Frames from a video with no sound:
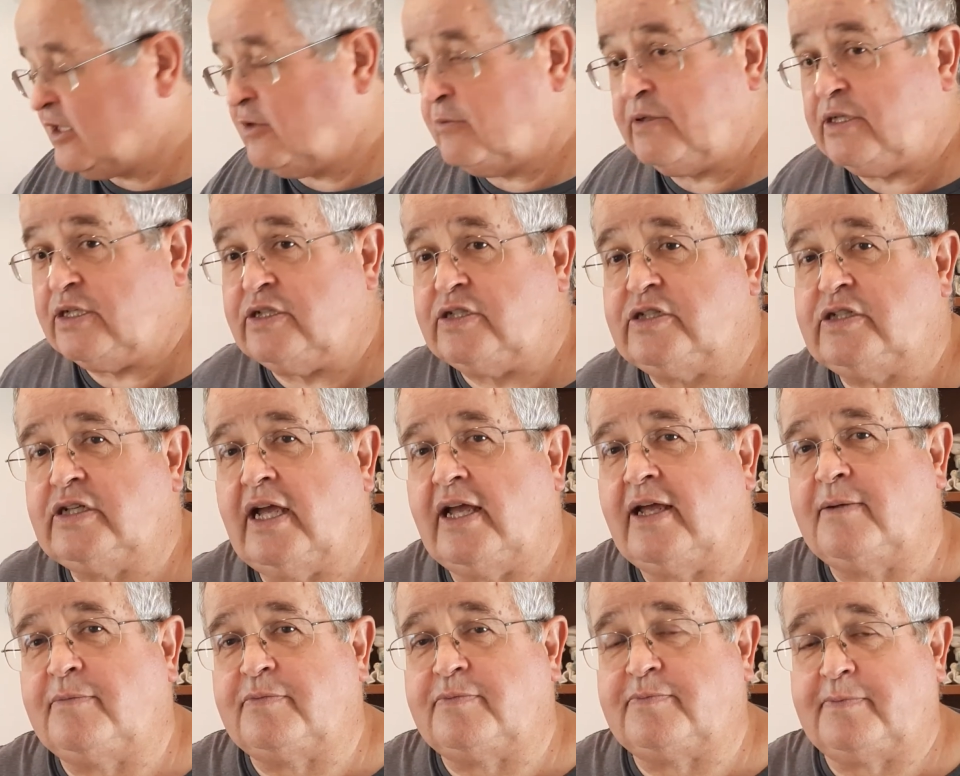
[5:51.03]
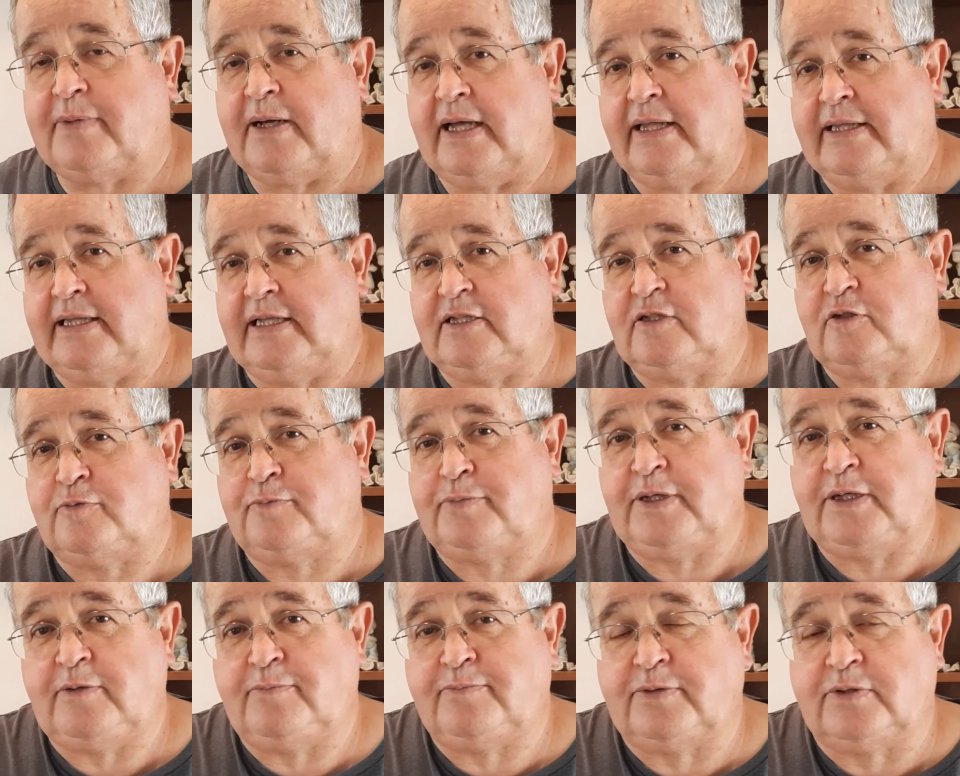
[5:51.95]
be shaped by these
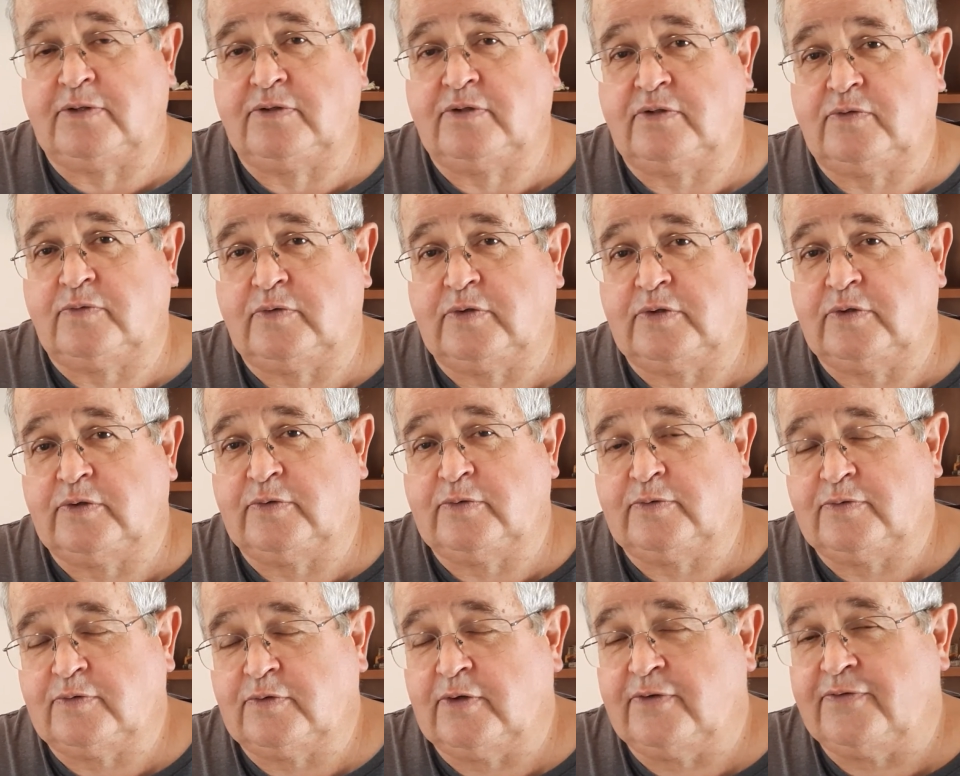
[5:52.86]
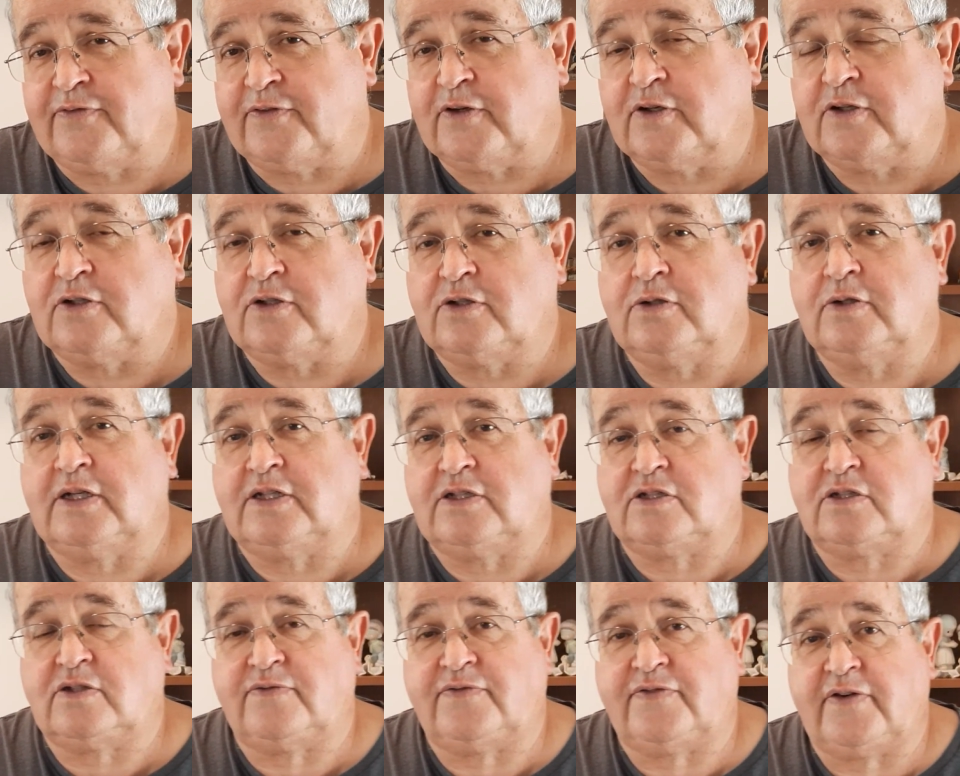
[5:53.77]
people that we're referring to as
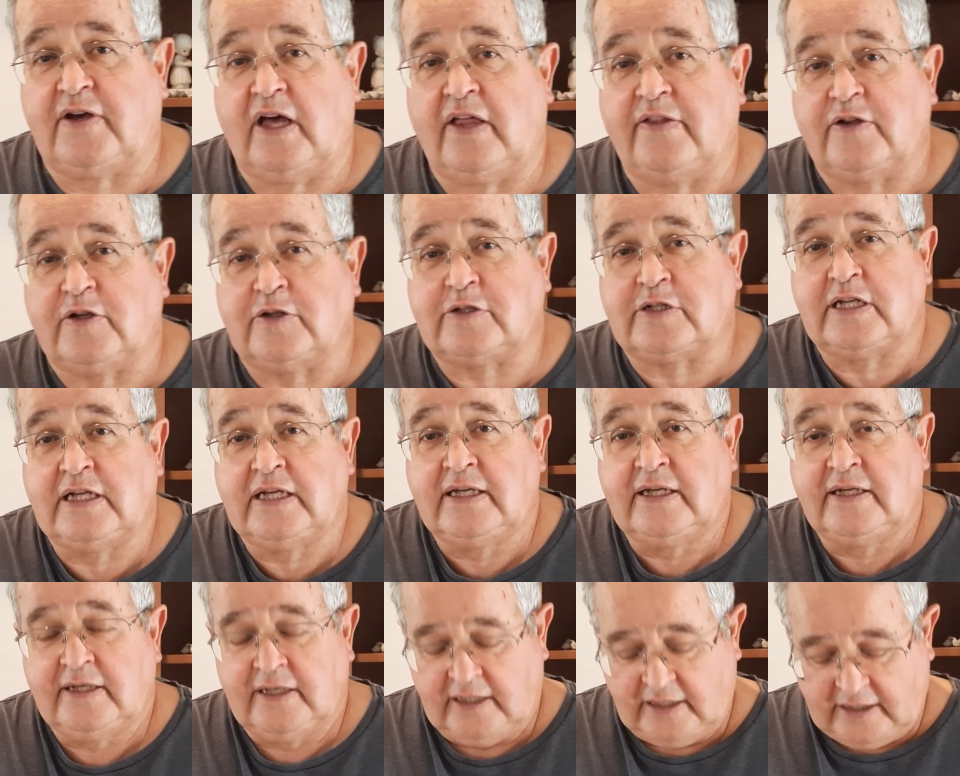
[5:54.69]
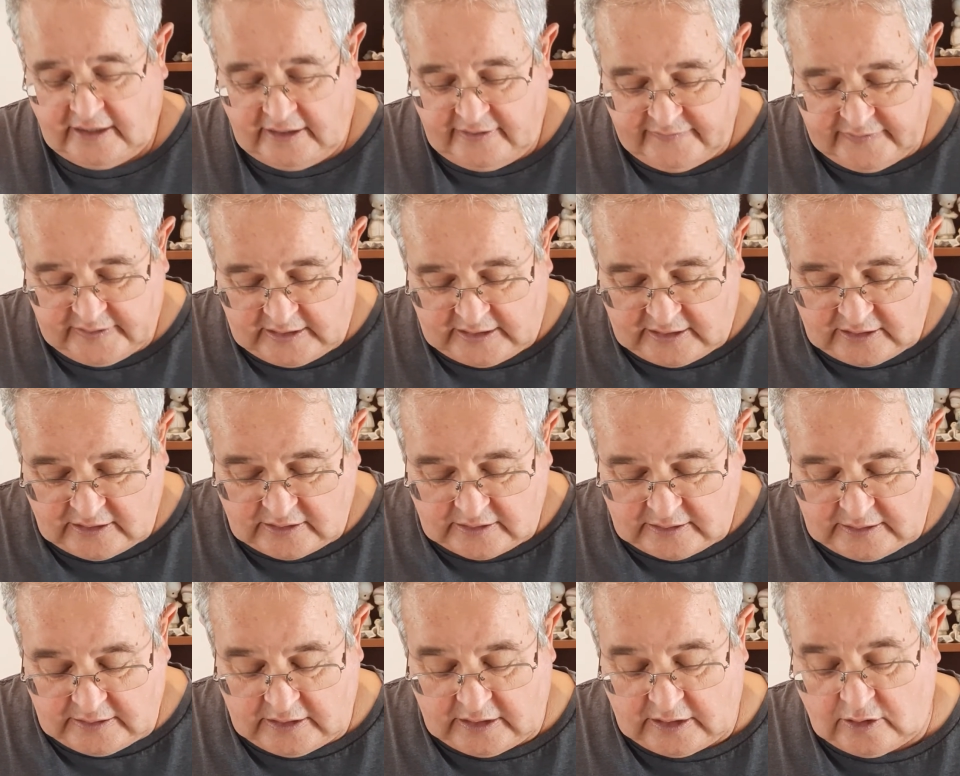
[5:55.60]
the fathers. Even in
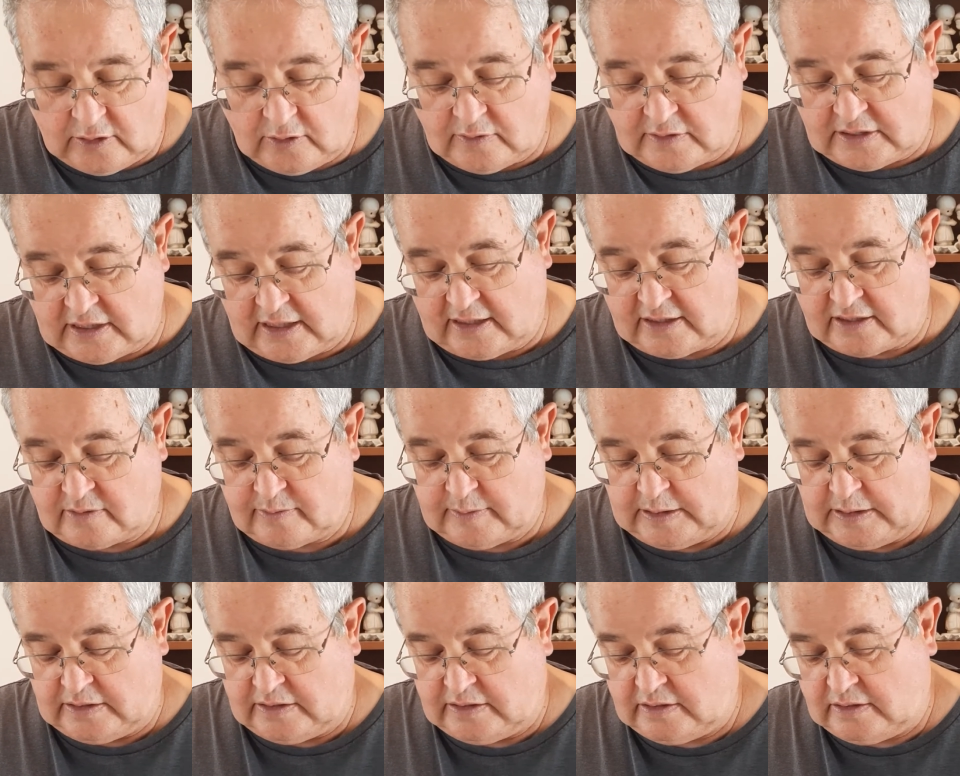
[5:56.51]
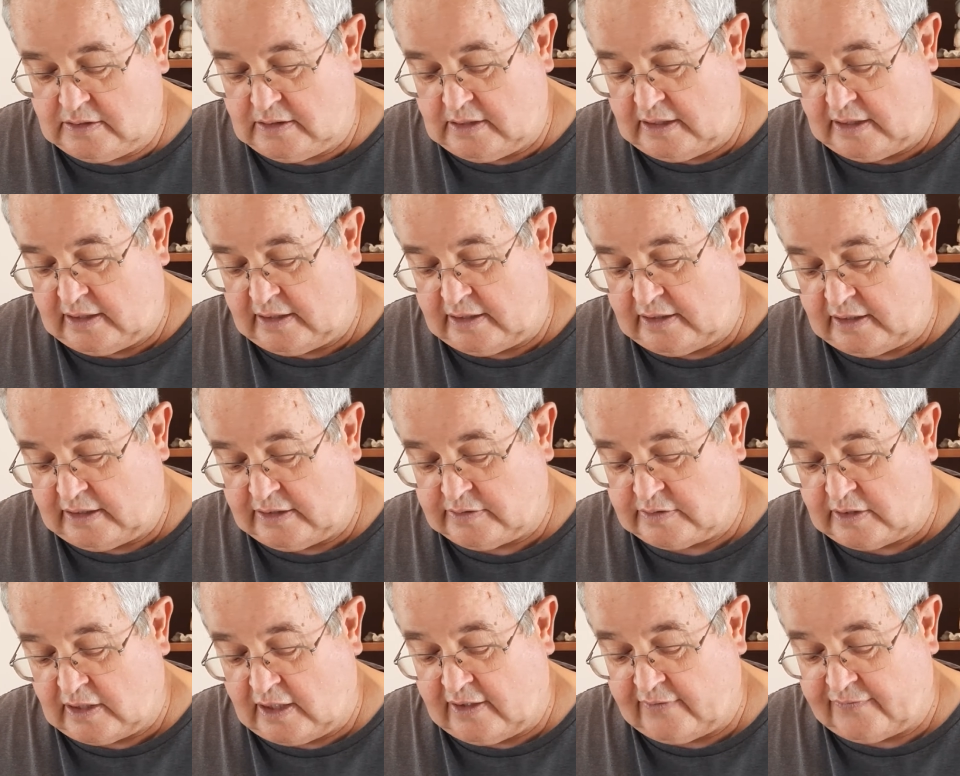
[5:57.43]
the New Testament, is
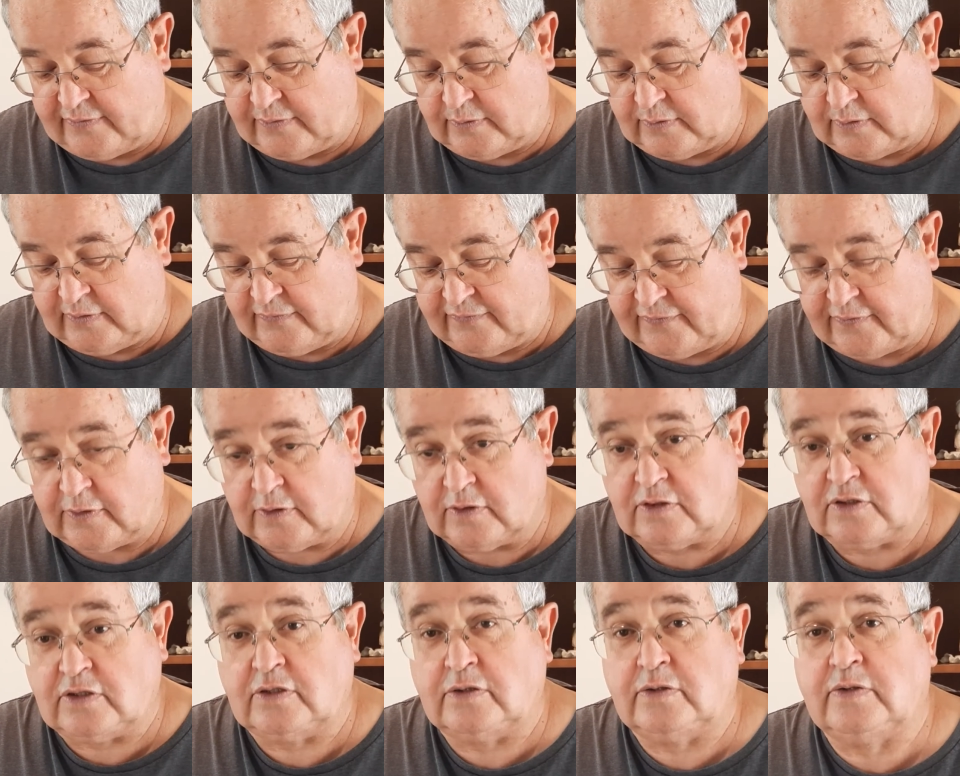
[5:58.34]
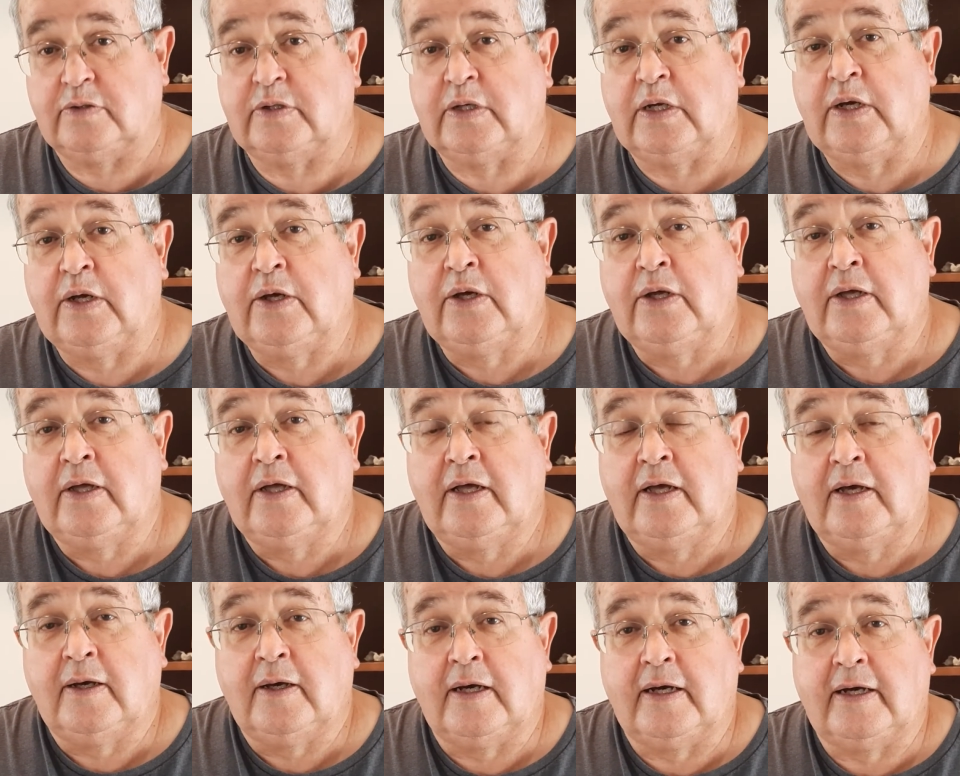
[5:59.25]
often referred to
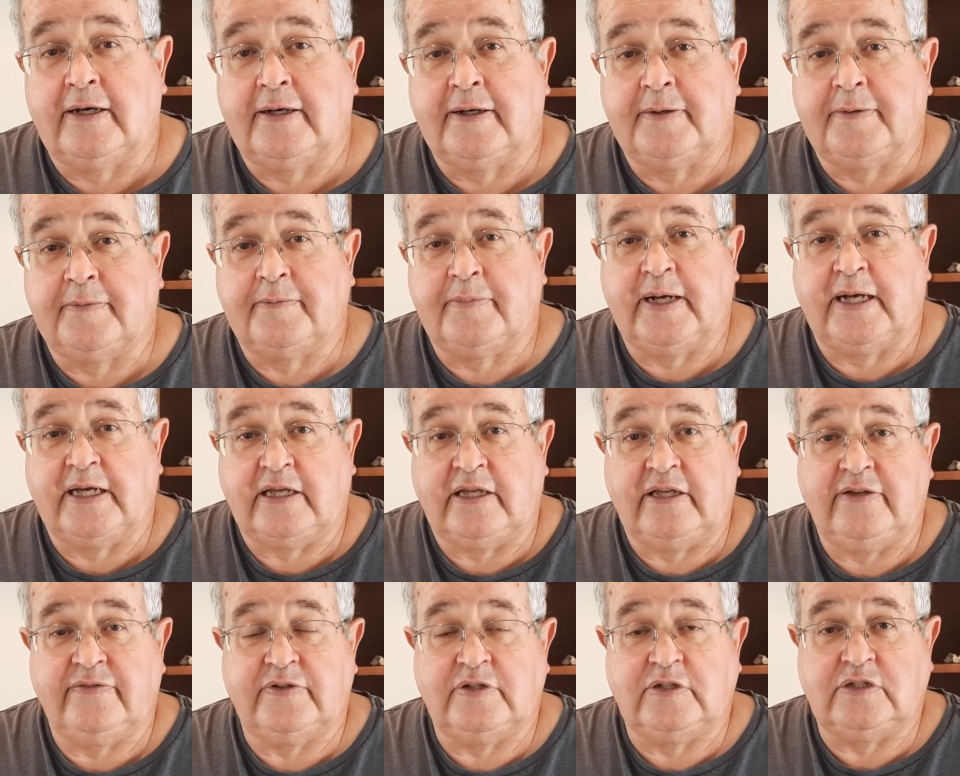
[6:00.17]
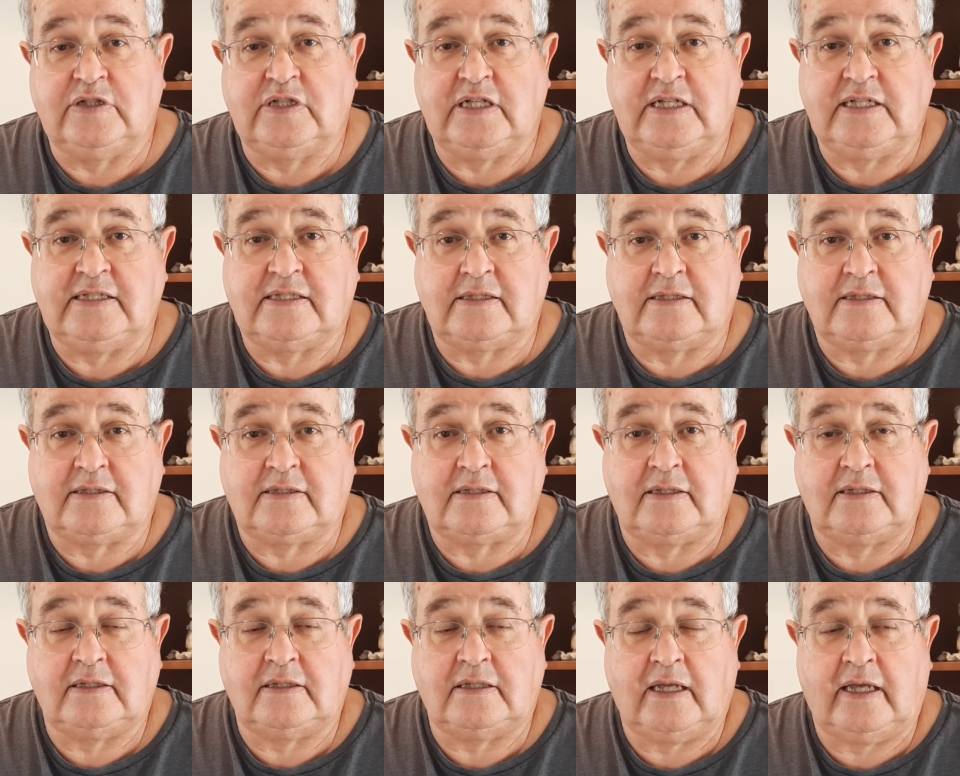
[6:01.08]
by even Jesus
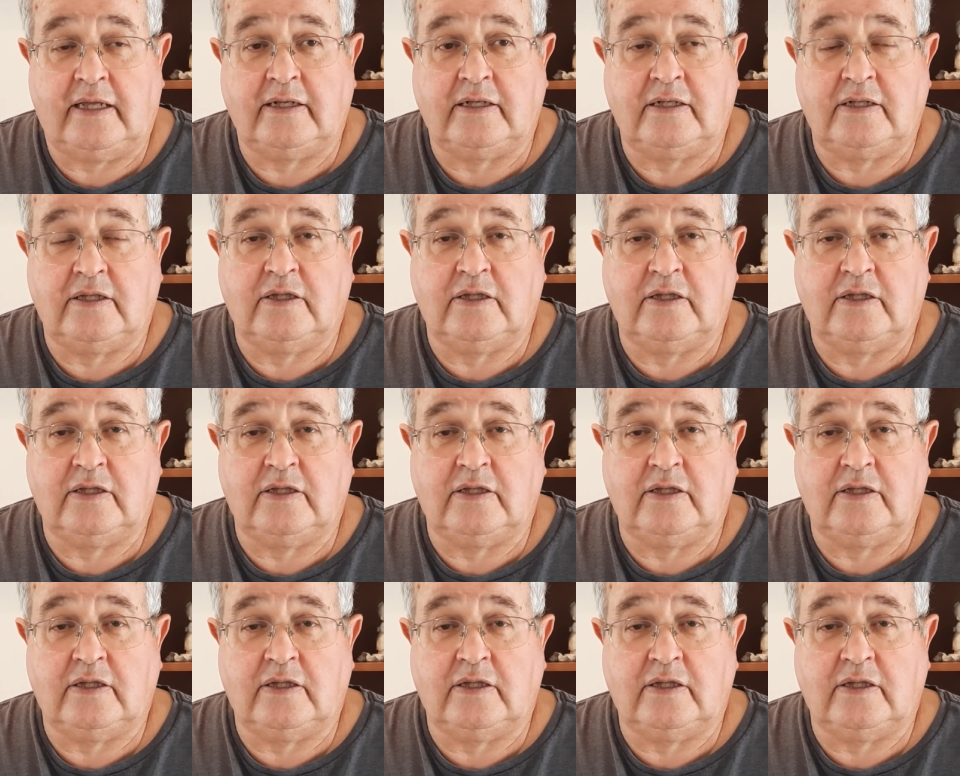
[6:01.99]
and